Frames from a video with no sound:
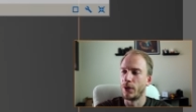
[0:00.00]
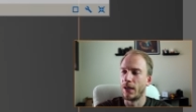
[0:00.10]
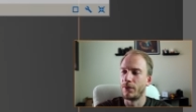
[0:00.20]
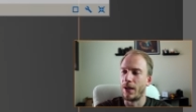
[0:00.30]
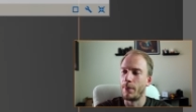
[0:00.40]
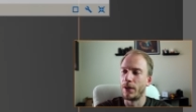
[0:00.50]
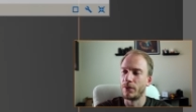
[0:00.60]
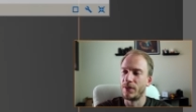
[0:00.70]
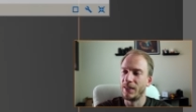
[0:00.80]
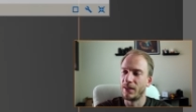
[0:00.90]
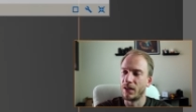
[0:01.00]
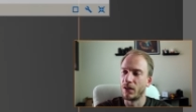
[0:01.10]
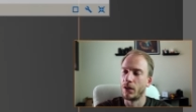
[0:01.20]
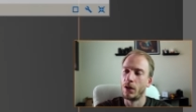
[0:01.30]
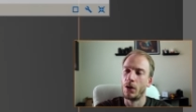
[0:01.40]
you have amount of
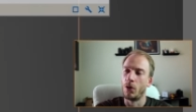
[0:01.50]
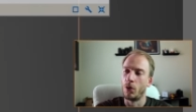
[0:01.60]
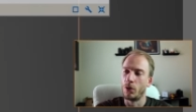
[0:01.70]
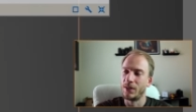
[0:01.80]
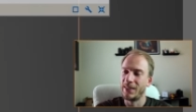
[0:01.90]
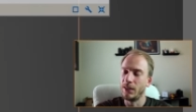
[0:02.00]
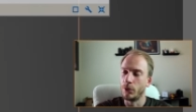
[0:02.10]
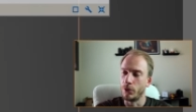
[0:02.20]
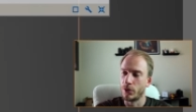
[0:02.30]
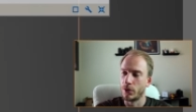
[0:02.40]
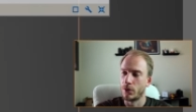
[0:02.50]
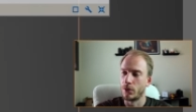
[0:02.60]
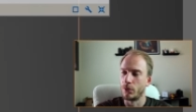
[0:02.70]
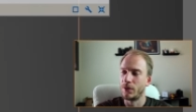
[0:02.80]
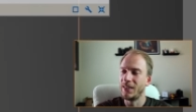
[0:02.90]
detail or denoise.
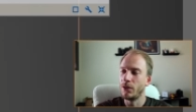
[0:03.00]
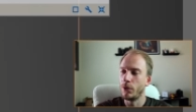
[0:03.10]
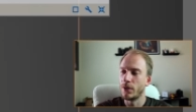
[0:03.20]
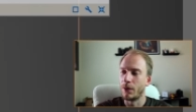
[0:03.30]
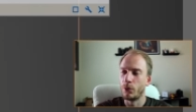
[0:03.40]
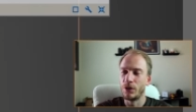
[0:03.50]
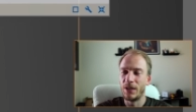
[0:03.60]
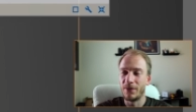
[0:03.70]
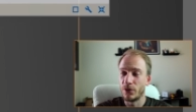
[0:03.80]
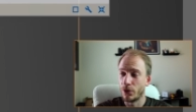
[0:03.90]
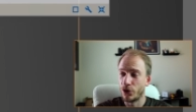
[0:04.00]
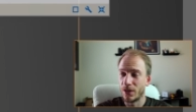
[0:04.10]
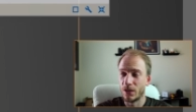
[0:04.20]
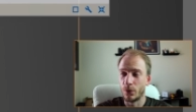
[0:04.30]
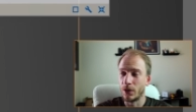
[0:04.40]
So denoise, I would never
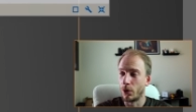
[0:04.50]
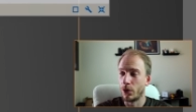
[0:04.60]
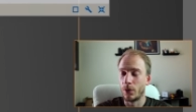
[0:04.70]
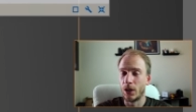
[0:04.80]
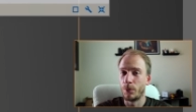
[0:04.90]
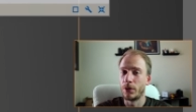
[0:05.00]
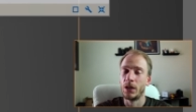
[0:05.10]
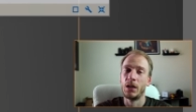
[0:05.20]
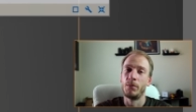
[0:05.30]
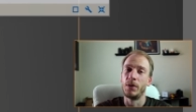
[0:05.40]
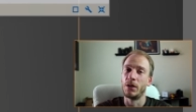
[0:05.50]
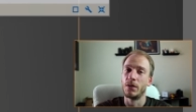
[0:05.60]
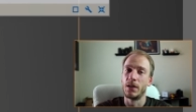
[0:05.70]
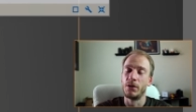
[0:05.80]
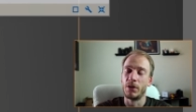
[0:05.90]
suggest going all the way up
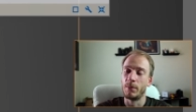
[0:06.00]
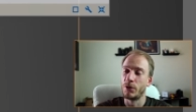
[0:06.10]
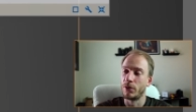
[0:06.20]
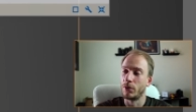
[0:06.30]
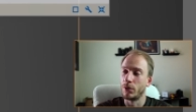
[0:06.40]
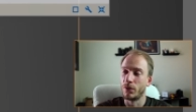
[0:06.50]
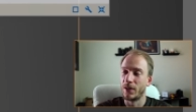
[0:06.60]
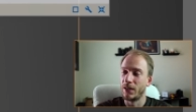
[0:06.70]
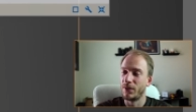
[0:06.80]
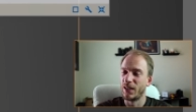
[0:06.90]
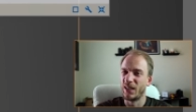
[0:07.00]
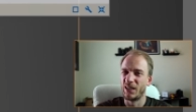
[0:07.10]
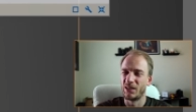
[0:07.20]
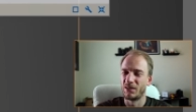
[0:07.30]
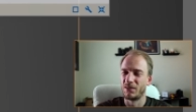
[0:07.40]
because then your image will look very,
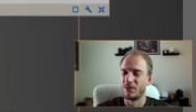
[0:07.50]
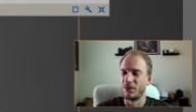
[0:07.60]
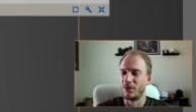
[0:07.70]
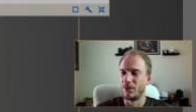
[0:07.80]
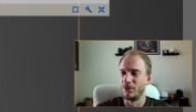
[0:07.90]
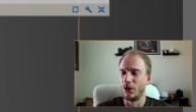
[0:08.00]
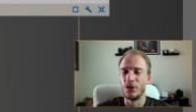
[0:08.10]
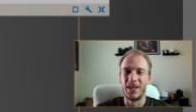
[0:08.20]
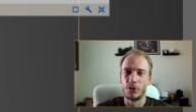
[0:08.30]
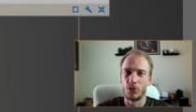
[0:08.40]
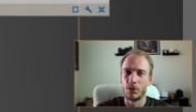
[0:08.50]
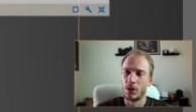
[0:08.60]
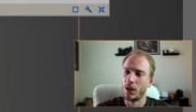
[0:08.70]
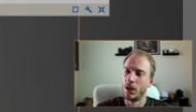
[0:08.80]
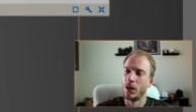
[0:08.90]
very unnatural.